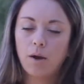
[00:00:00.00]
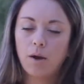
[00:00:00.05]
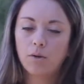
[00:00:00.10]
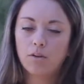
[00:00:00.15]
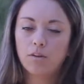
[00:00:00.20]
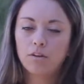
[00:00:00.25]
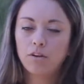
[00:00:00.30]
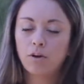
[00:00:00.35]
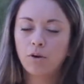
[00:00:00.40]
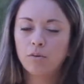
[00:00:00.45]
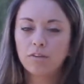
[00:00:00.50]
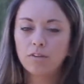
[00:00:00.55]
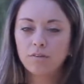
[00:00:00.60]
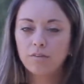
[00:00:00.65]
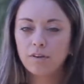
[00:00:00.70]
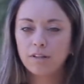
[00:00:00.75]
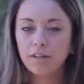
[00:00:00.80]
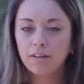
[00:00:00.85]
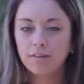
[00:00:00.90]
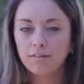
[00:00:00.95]
Could only
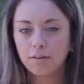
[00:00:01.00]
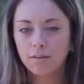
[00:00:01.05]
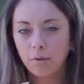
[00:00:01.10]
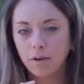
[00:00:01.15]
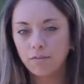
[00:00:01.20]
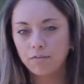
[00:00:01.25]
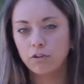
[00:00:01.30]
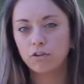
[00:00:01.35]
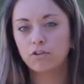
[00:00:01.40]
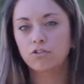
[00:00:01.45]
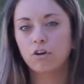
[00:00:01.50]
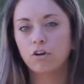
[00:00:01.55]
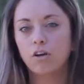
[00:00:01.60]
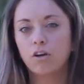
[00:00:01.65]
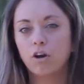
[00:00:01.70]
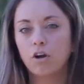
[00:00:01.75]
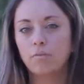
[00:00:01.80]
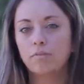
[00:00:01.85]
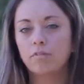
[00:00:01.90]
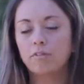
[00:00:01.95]
really see my future
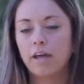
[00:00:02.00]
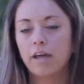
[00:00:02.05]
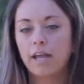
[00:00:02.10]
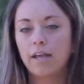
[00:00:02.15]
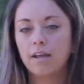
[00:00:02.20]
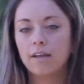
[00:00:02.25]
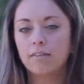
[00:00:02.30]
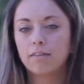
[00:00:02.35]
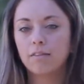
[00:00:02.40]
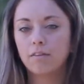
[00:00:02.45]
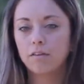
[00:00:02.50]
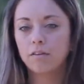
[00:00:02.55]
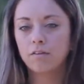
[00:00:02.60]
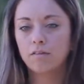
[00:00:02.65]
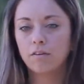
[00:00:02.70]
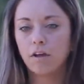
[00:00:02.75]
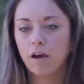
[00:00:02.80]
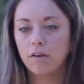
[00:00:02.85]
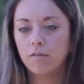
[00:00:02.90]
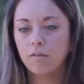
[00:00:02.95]
at arm's length,
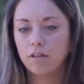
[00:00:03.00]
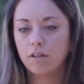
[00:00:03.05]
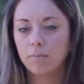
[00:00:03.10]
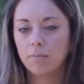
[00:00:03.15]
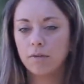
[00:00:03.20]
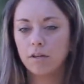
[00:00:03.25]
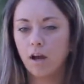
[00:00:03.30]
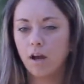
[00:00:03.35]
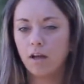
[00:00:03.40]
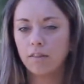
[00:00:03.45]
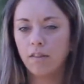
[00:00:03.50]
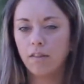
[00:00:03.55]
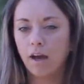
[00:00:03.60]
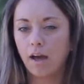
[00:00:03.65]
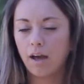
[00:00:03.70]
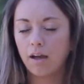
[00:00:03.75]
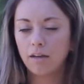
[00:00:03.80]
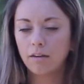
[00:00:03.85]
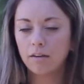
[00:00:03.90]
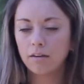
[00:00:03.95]
not really beyond
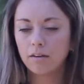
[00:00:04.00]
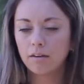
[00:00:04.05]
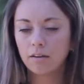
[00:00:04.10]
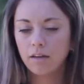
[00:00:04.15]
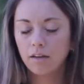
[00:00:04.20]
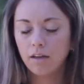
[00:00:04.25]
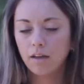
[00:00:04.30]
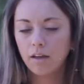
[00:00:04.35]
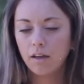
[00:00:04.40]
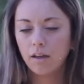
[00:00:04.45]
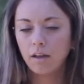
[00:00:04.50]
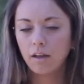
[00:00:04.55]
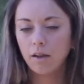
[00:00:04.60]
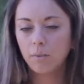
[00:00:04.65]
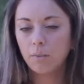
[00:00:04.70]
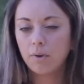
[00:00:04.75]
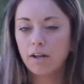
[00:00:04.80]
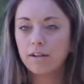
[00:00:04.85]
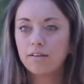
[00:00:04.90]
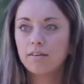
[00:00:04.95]
that.
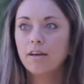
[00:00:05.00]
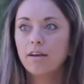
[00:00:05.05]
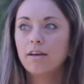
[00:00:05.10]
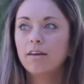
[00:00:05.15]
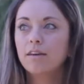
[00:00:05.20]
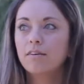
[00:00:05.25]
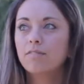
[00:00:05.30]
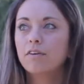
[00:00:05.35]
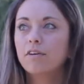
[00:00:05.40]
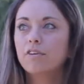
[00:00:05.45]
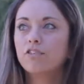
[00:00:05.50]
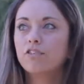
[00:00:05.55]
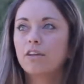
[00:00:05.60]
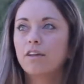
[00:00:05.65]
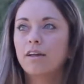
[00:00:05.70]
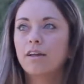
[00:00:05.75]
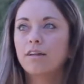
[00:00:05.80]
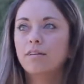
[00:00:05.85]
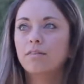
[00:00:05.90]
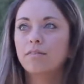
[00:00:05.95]
And when I did
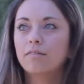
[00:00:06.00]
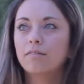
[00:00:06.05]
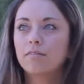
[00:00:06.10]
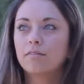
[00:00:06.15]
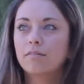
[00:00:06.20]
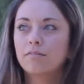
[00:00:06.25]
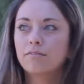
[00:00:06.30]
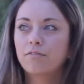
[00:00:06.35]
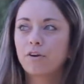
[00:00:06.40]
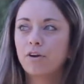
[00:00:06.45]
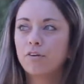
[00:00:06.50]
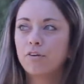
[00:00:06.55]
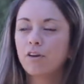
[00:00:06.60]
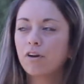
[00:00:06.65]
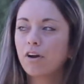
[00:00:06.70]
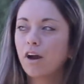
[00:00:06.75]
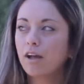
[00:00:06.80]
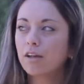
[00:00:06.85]
envision it further,